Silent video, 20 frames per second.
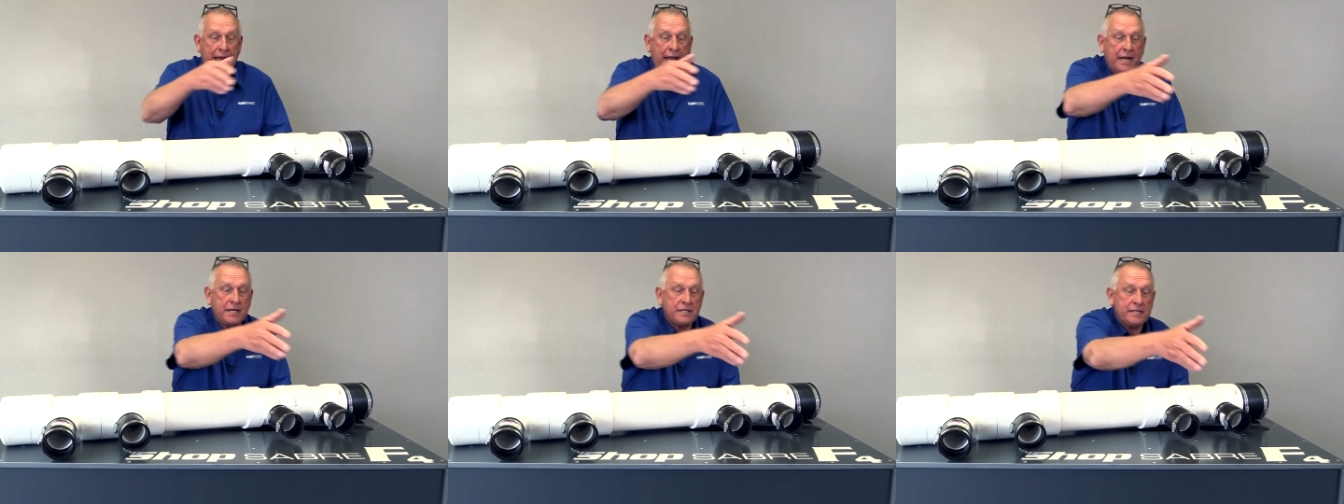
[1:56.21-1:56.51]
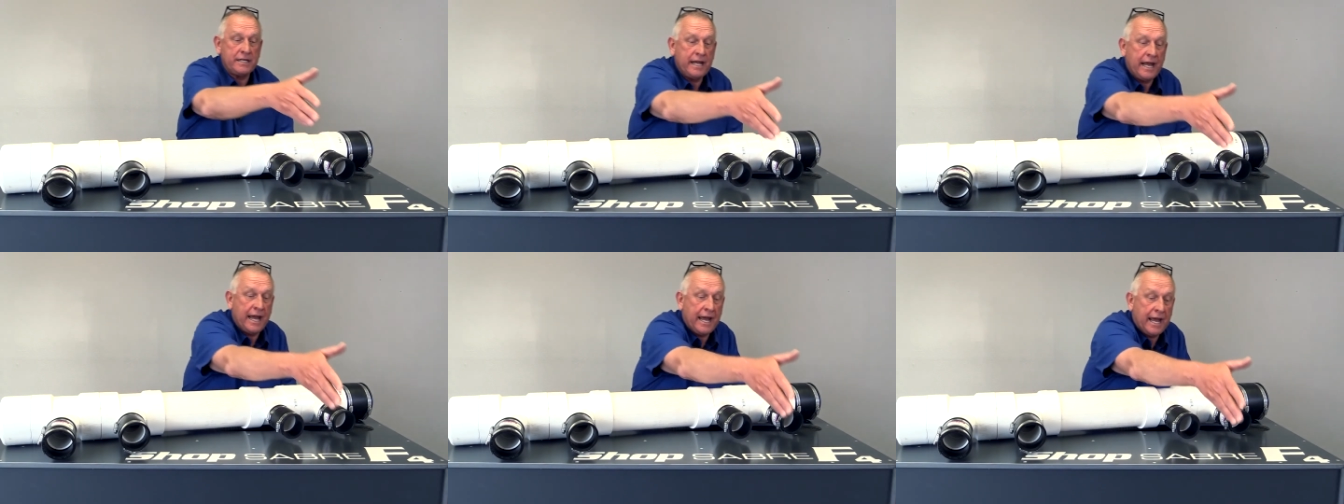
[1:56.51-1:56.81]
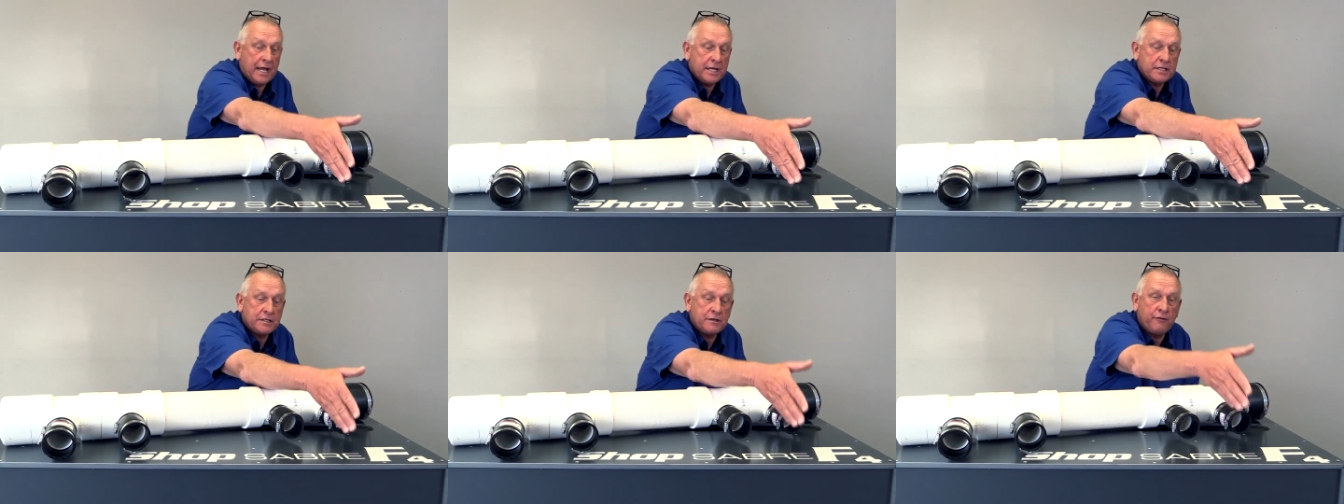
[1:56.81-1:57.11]
actually
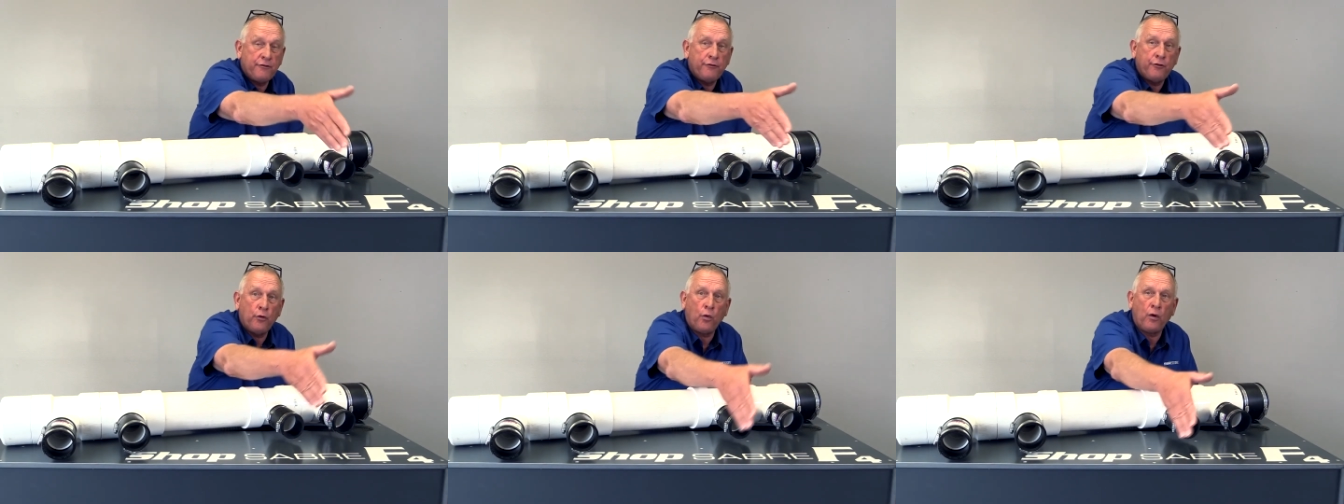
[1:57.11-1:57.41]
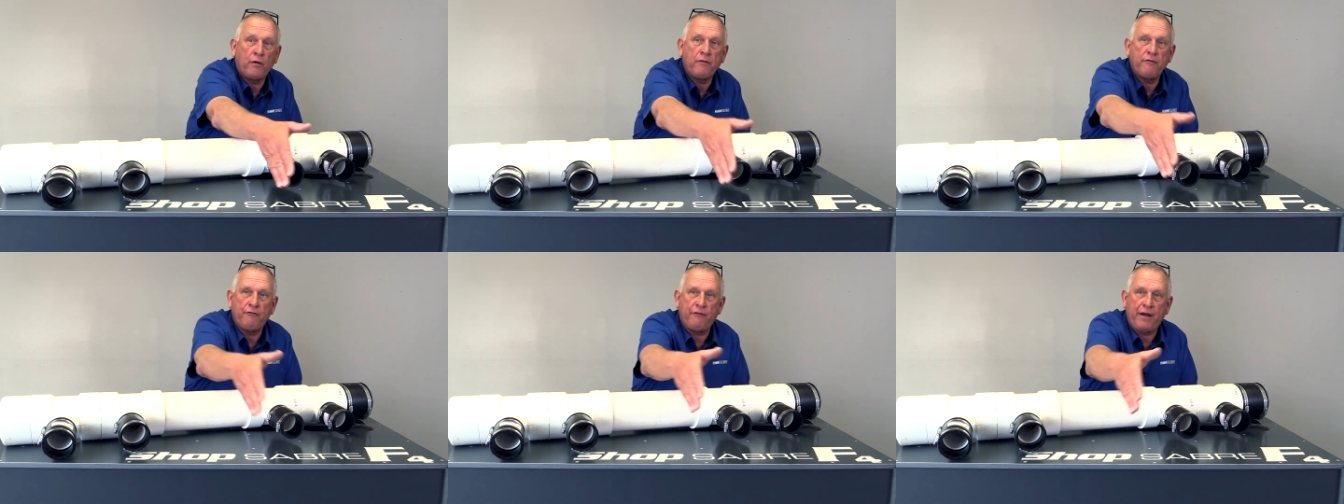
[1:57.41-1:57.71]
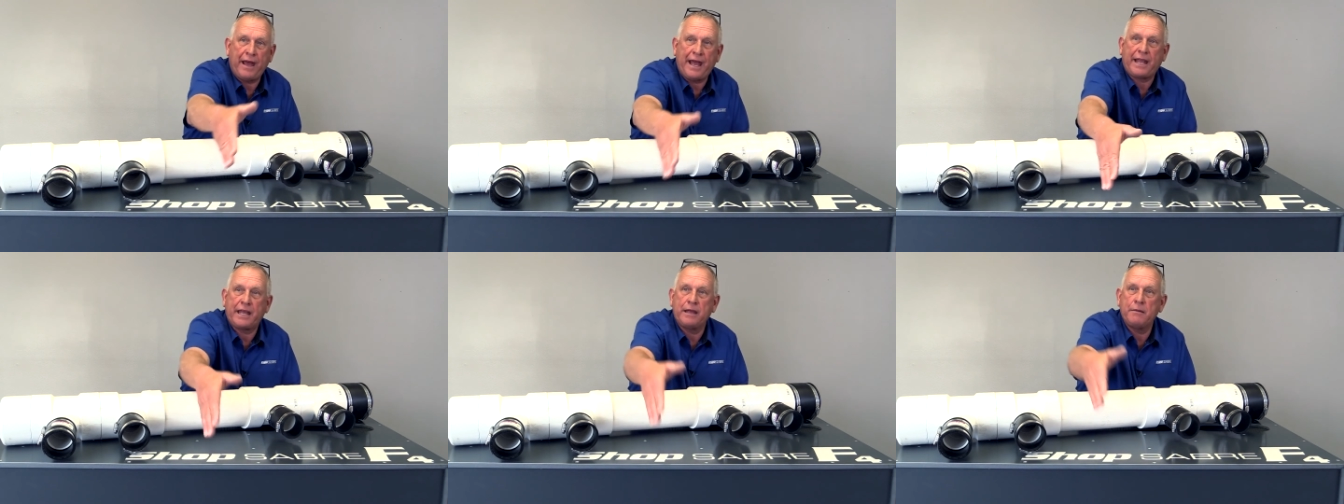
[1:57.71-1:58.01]
has four
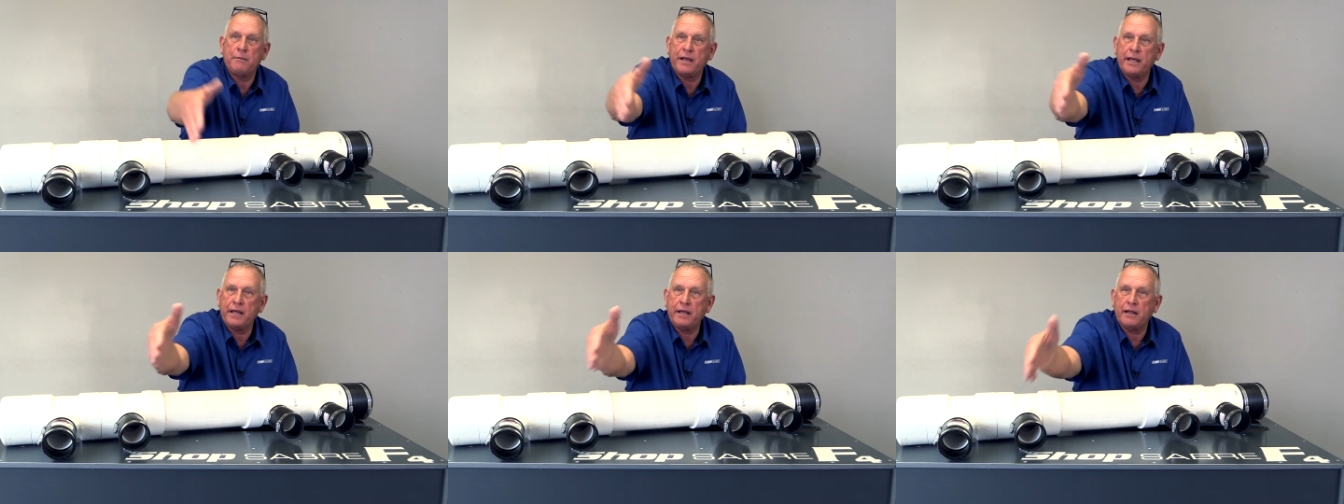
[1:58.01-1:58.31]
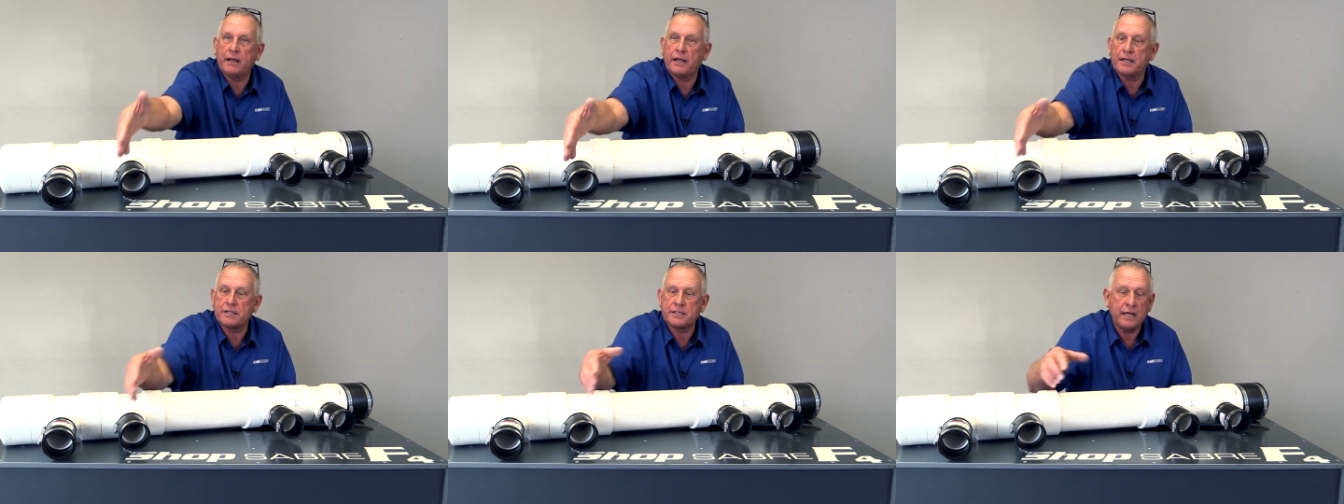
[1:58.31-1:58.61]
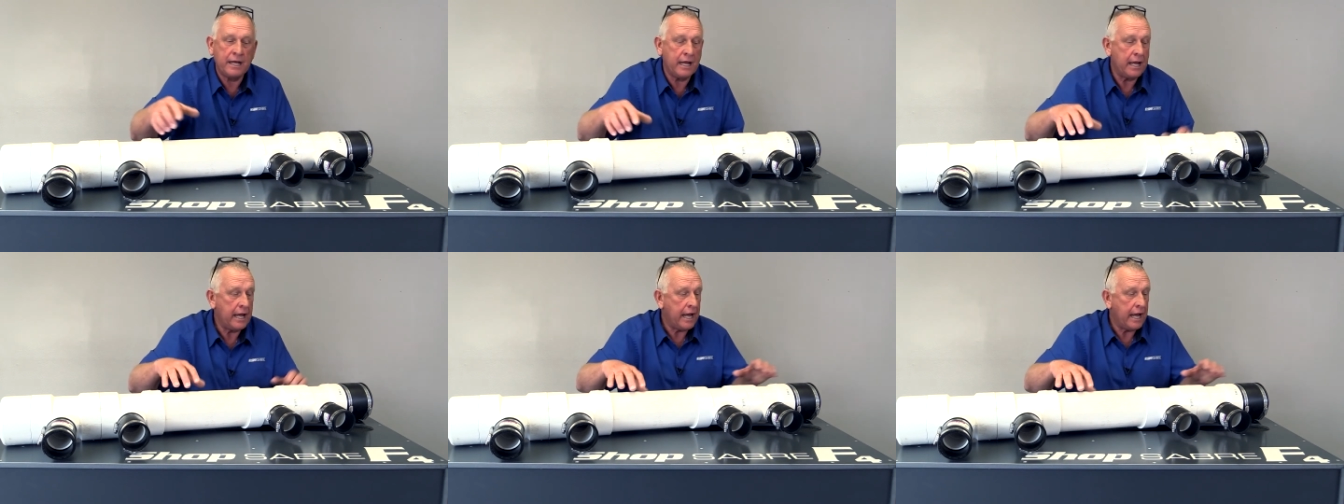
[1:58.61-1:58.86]
vacuum inlets.